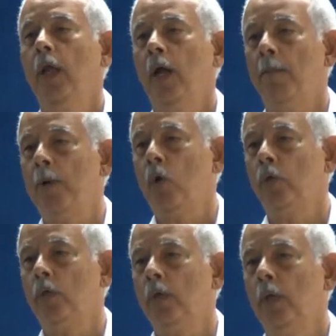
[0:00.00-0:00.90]

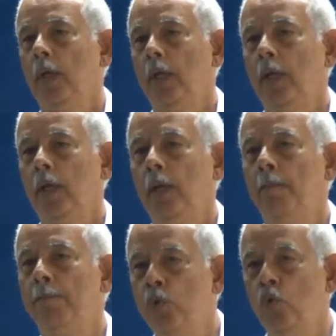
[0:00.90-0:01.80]
about
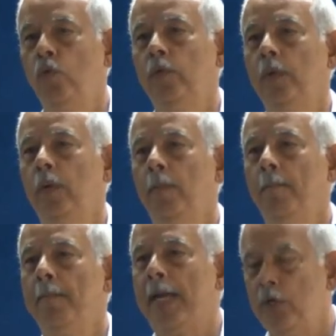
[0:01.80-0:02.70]
improved
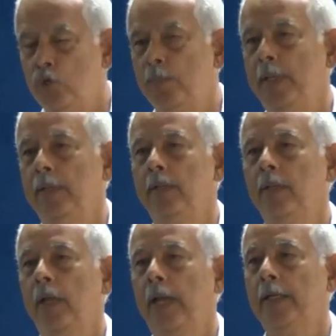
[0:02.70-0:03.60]

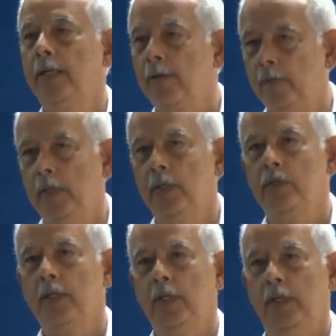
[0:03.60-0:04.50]
management and
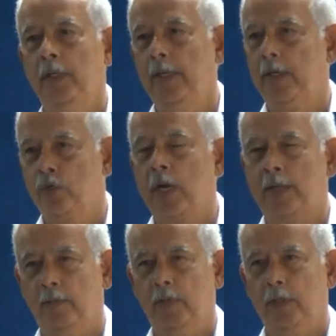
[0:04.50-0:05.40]
governance in the
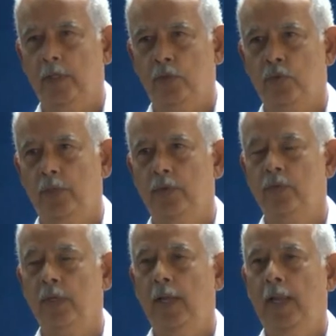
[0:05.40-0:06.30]
extractive
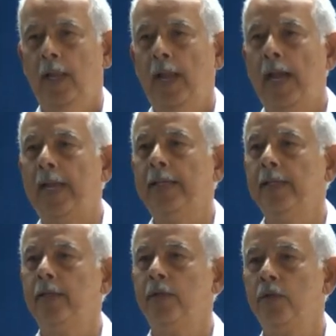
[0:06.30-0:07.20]
industries, and
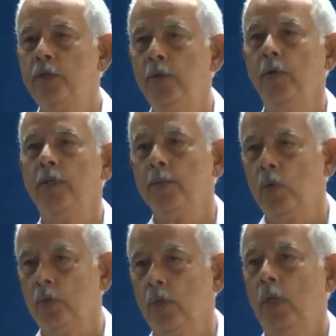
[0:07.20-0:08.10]
that is serious
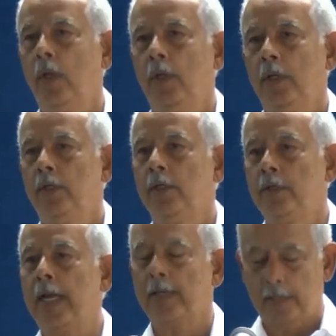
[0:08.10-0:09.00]
about
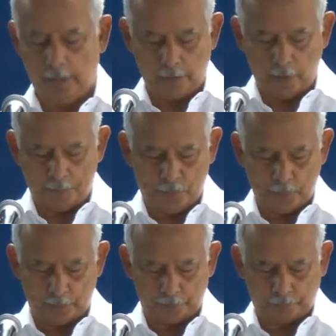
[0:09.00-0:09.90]
tackling
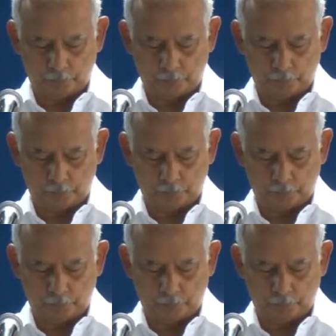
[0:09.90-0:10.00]
corruption.